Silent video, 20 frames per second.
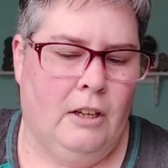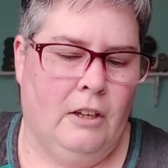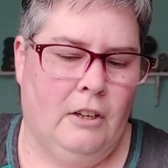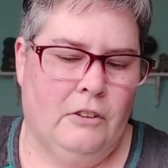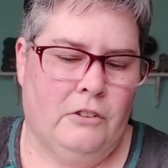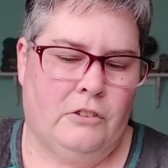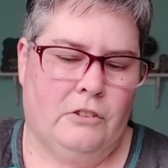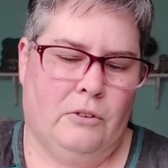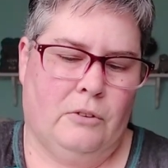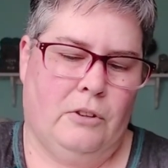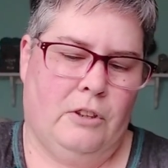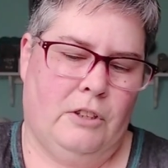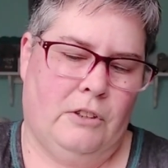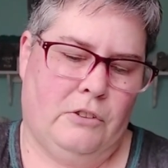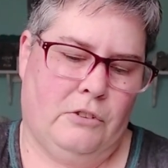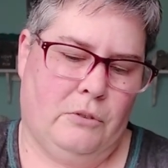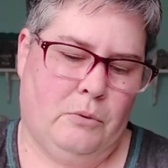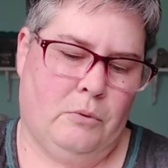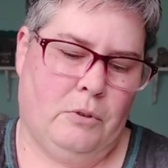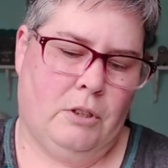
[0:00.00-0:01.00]
so
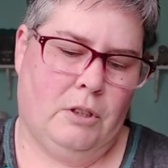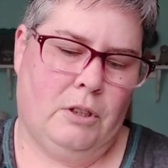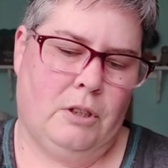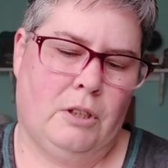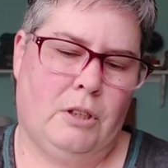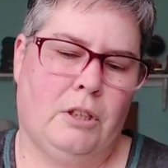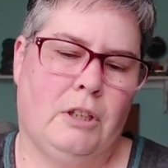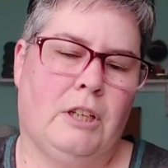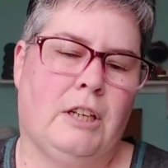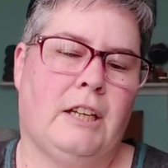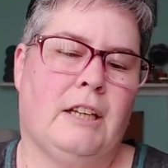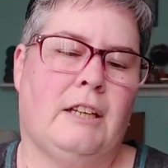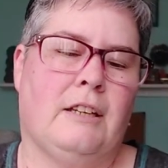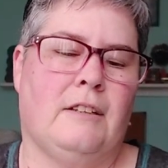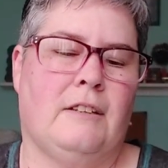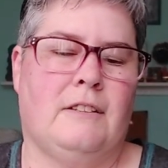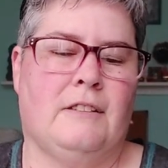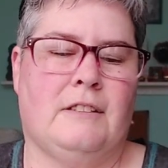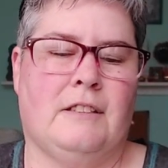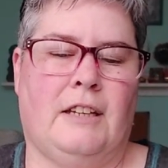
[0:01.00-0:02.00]
this one
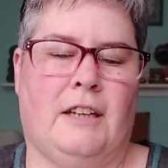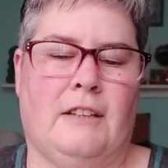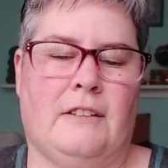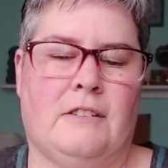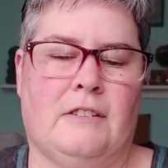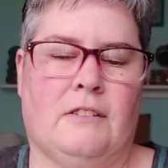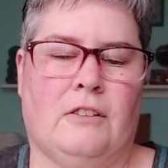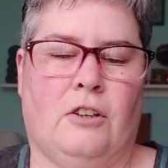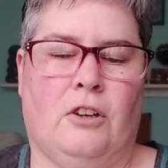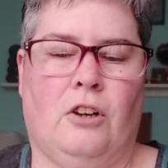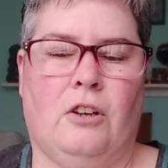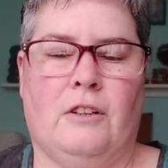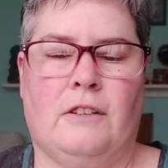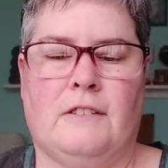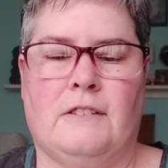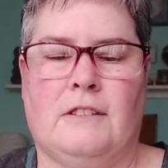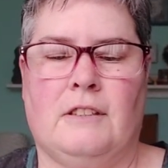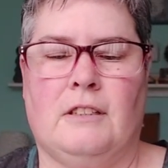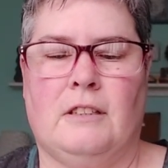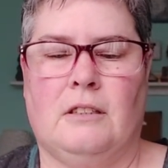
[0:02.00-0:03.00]
is Tess
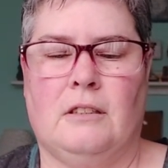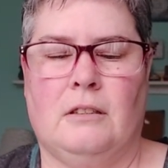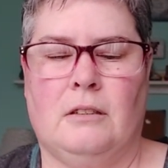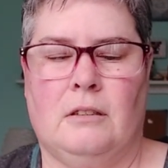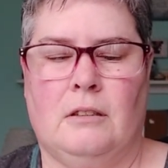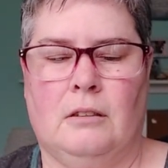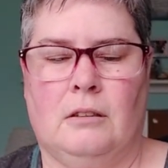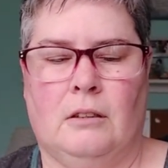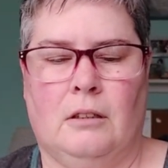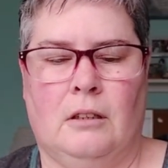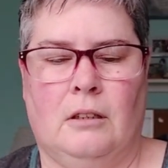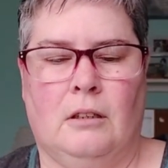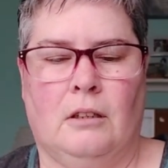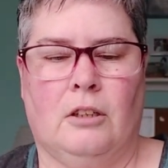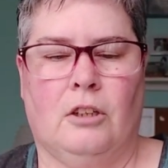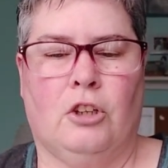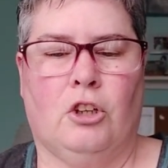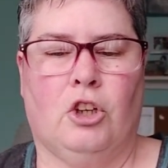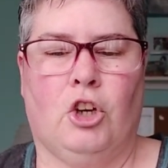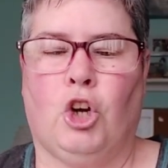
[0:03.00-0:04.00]
Gertson,
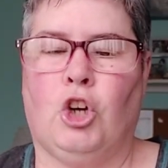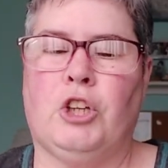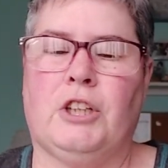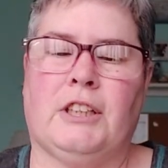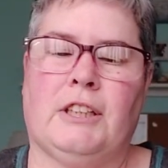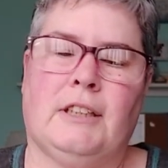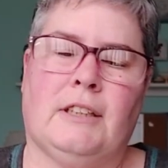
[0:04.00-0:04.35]
Gert,